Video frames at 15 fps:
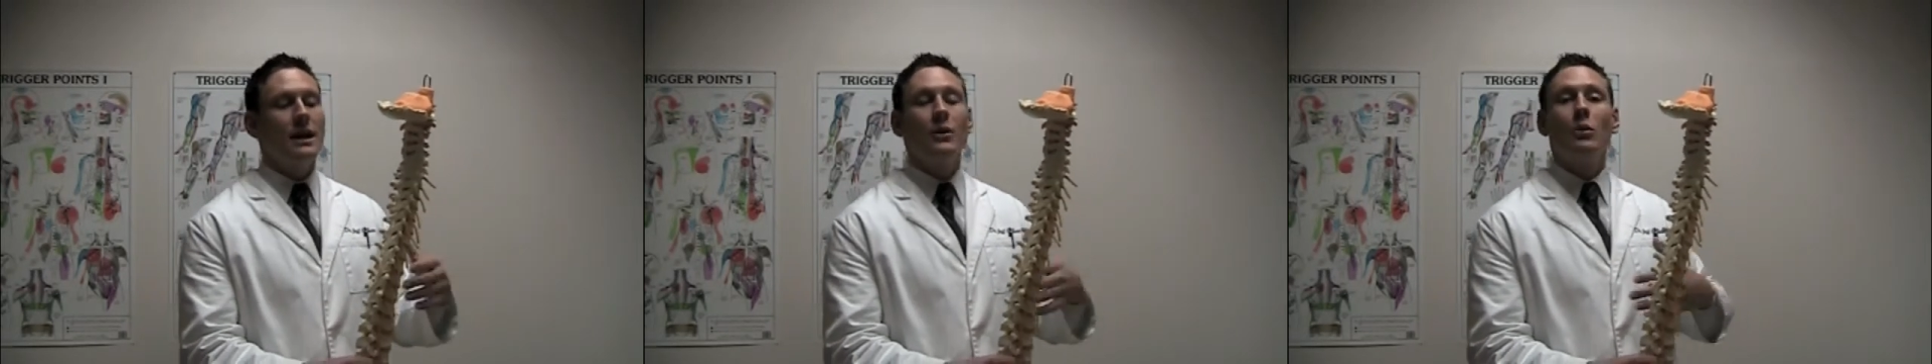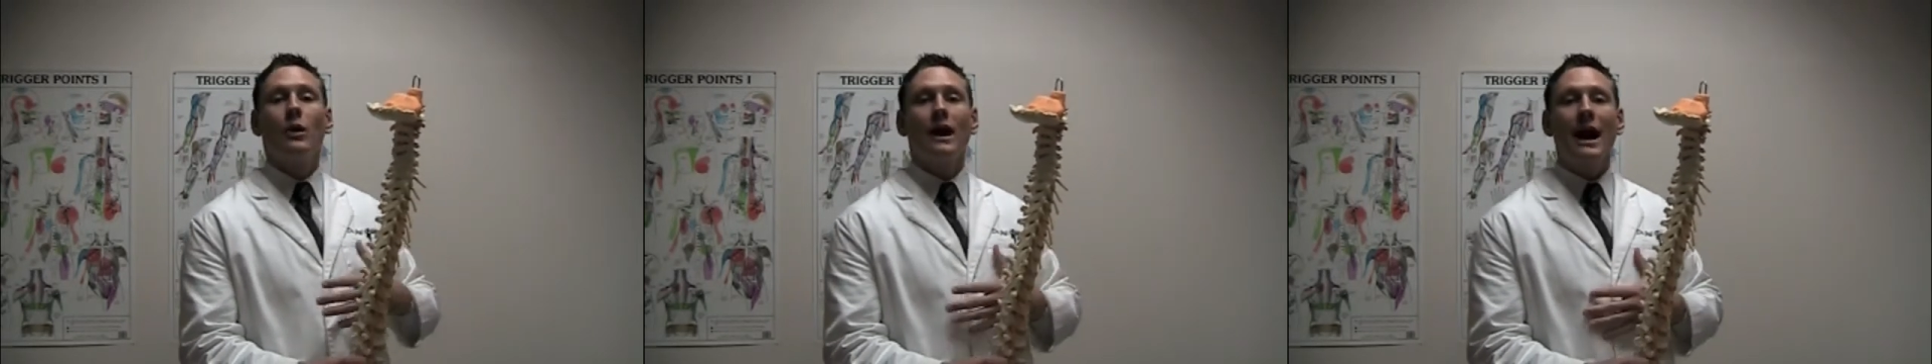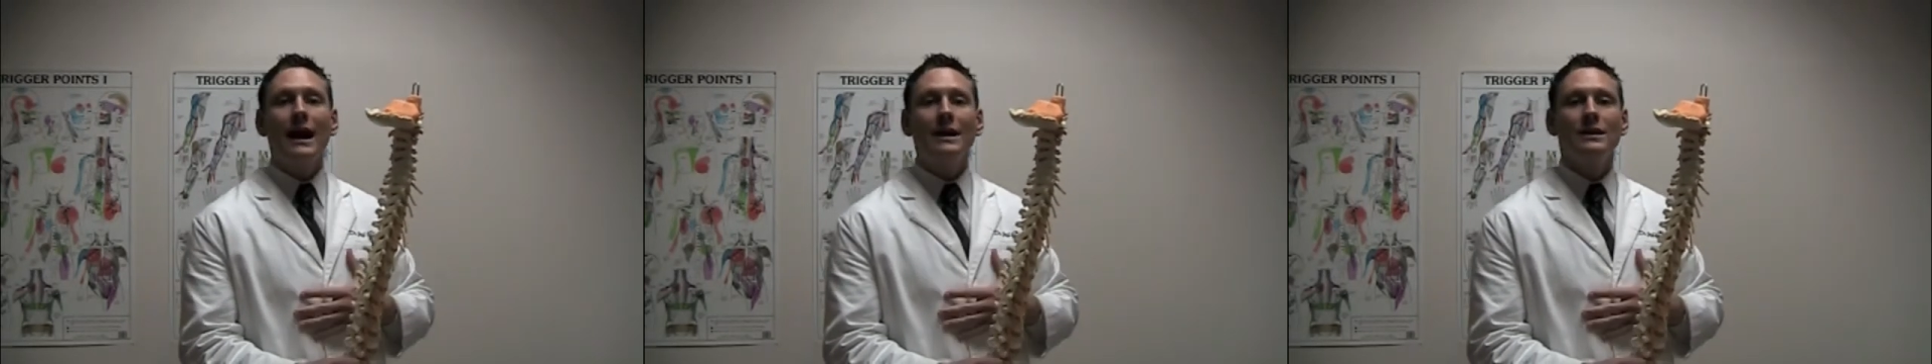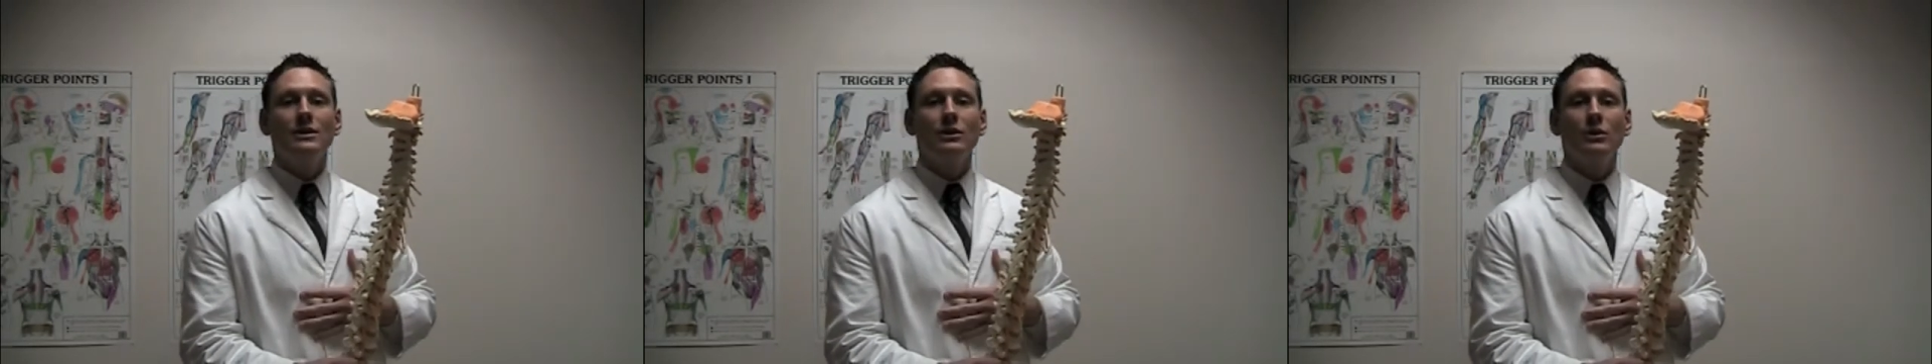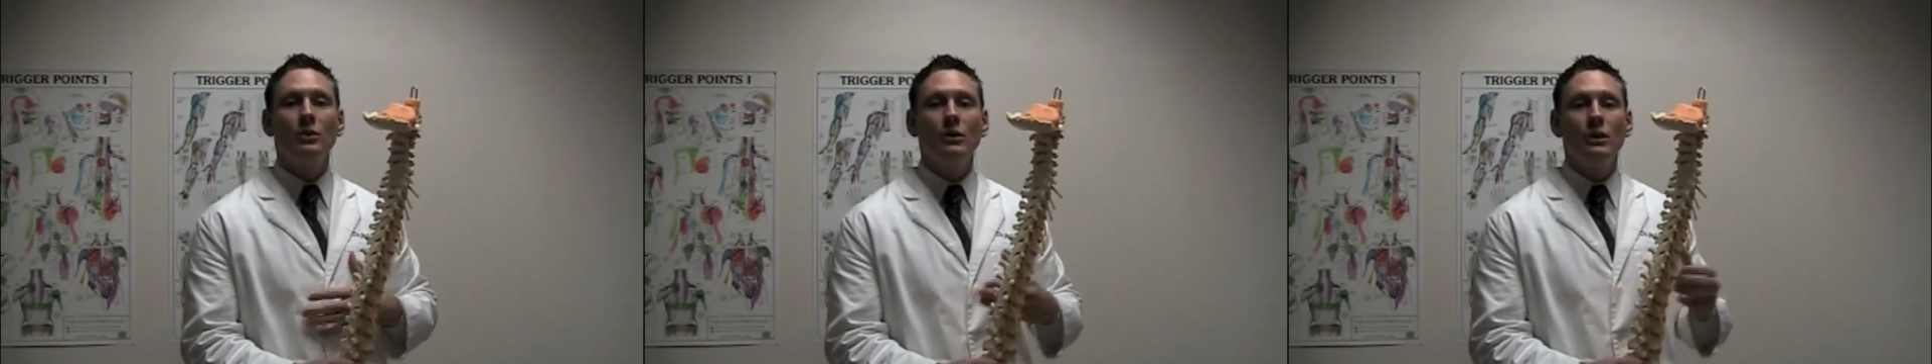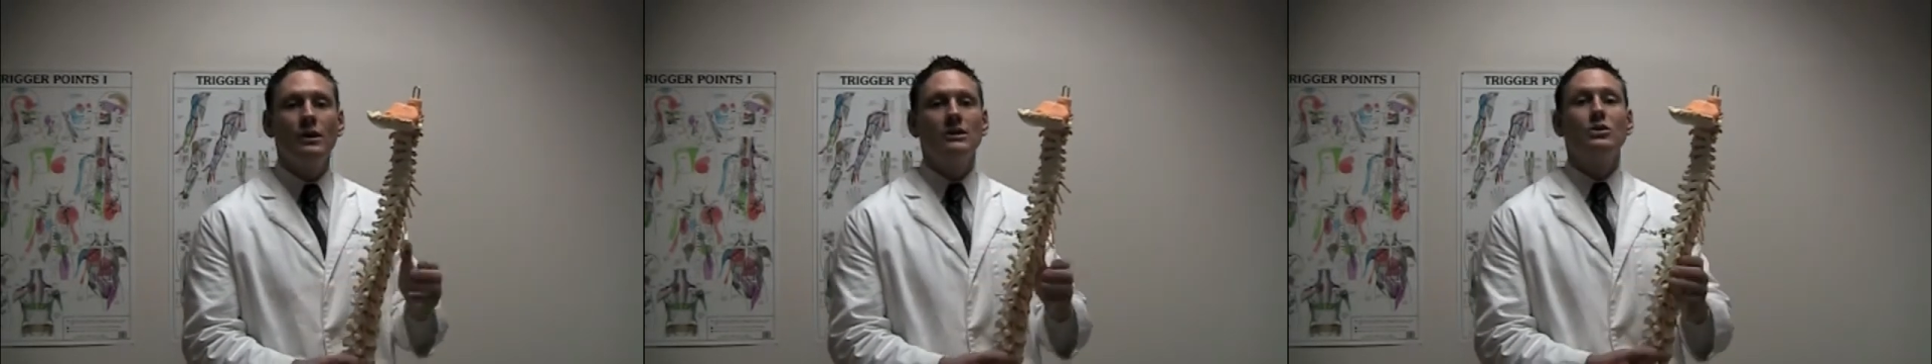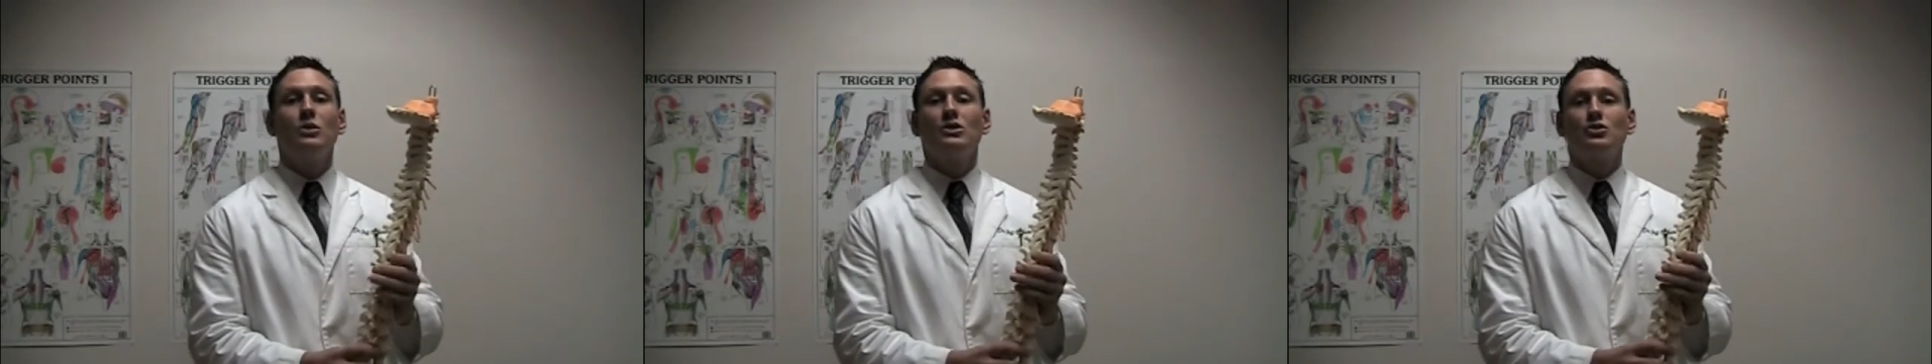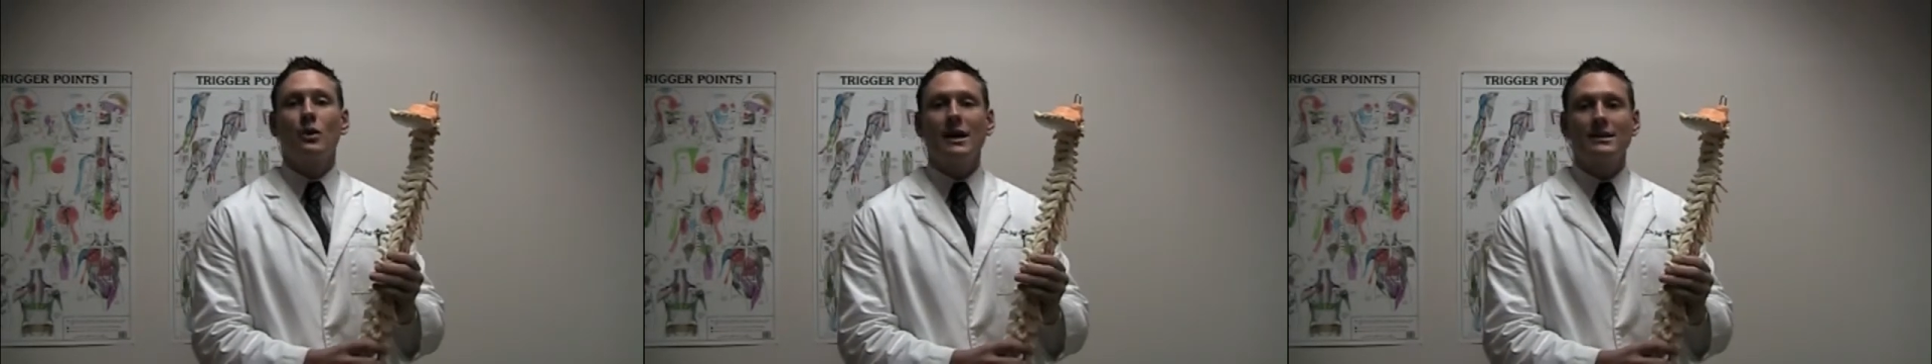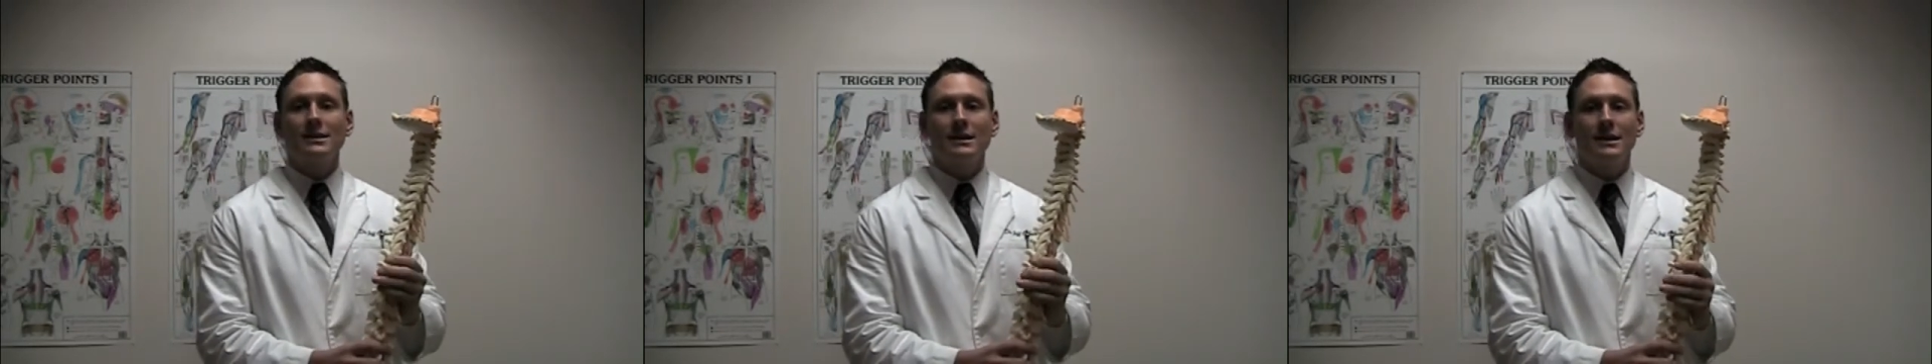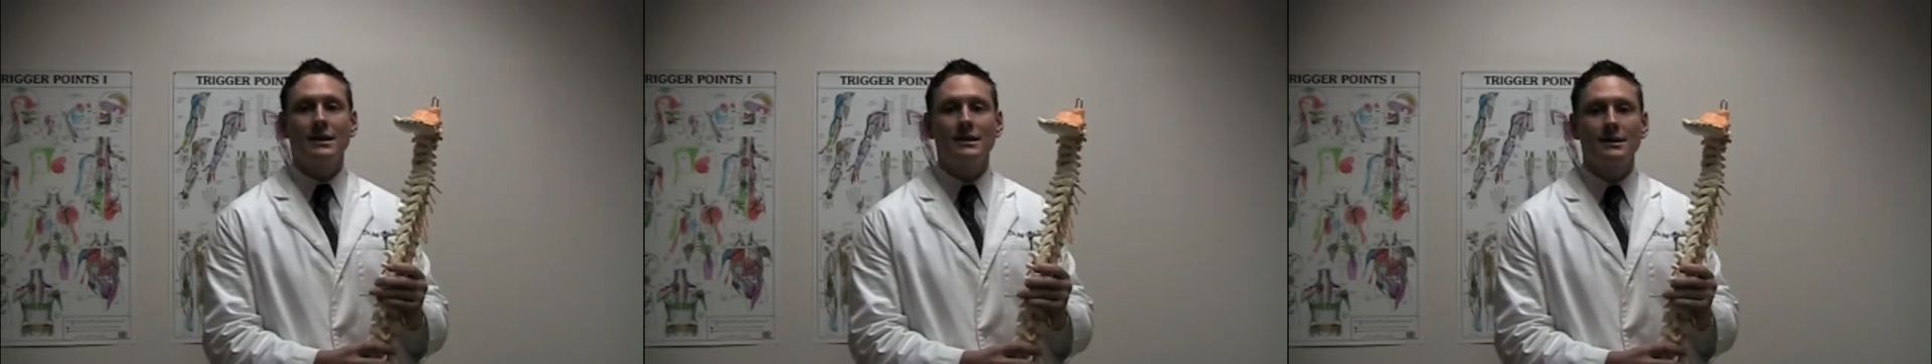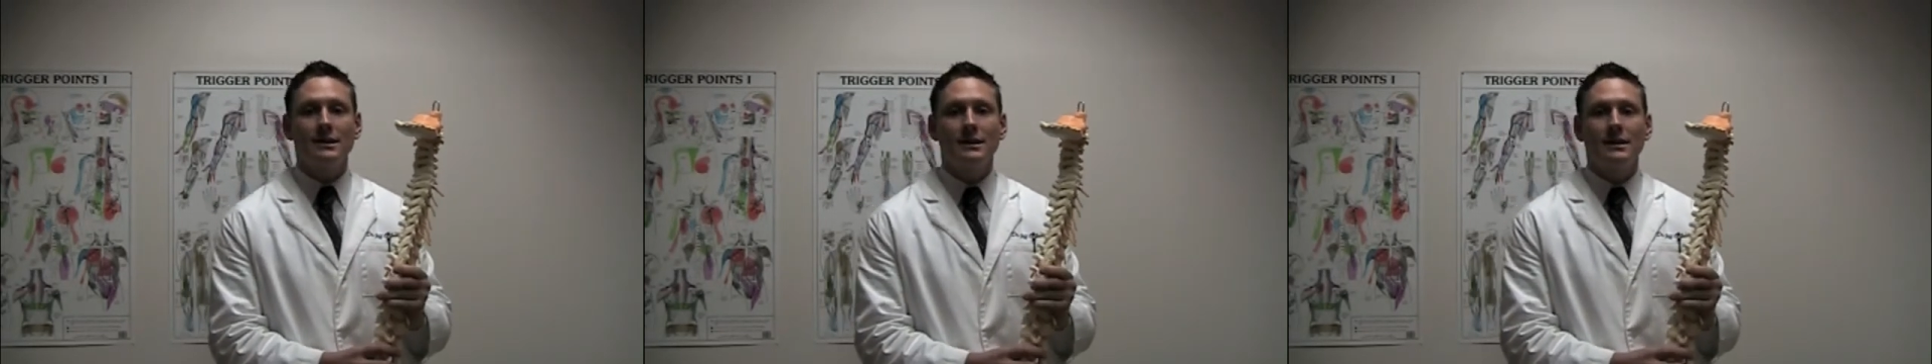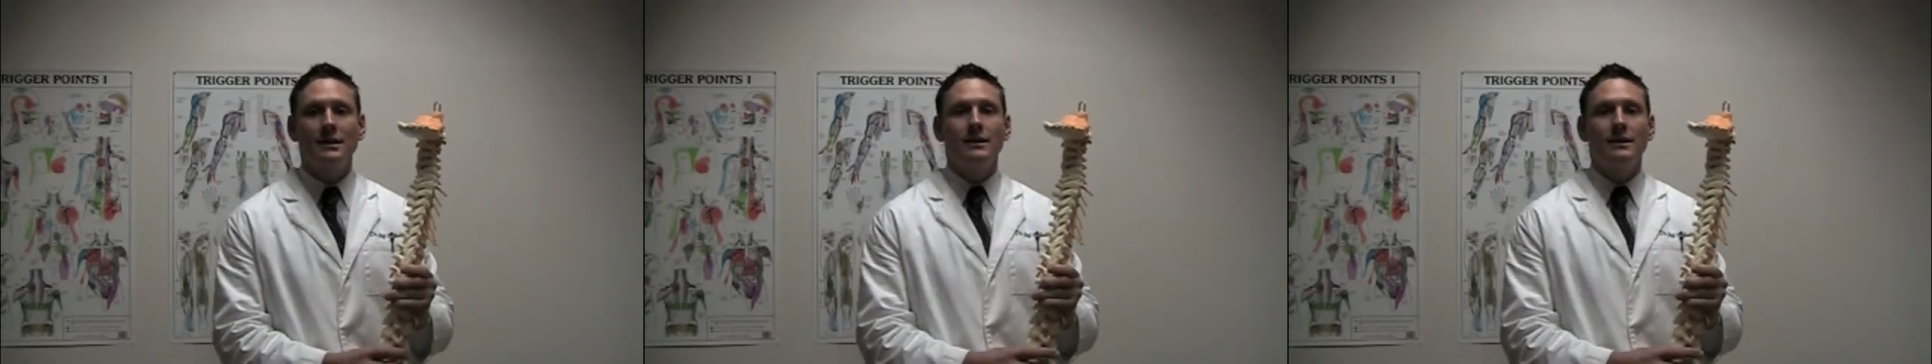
and what I do to address this